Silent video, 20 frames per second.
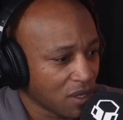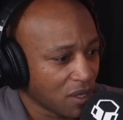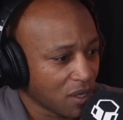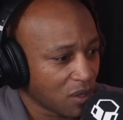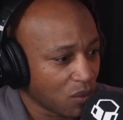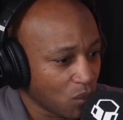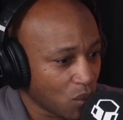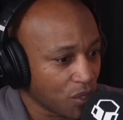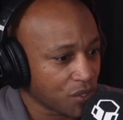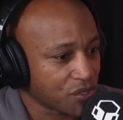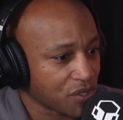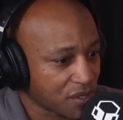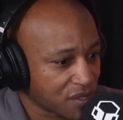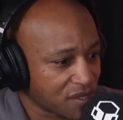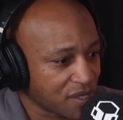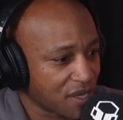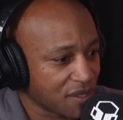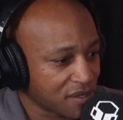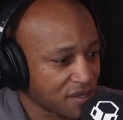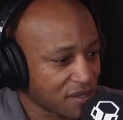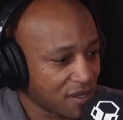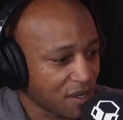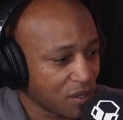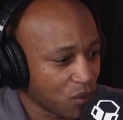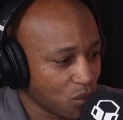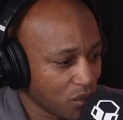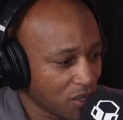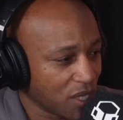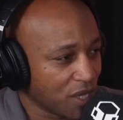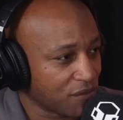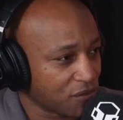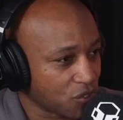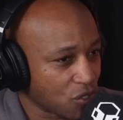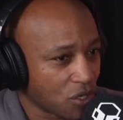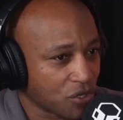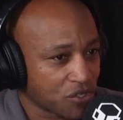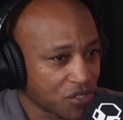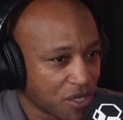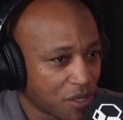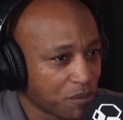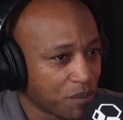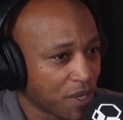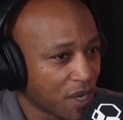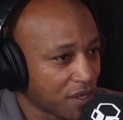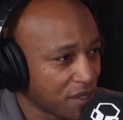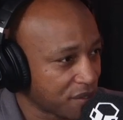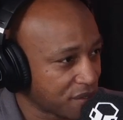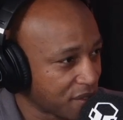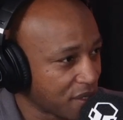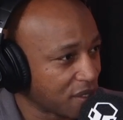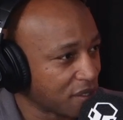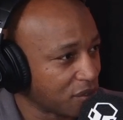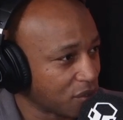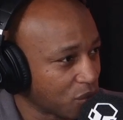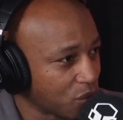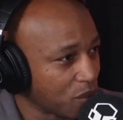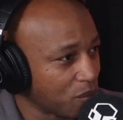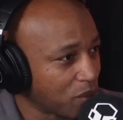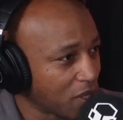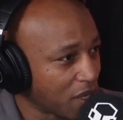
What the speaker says: was the sensei who gave Georges Saint-Pierre his second-degree black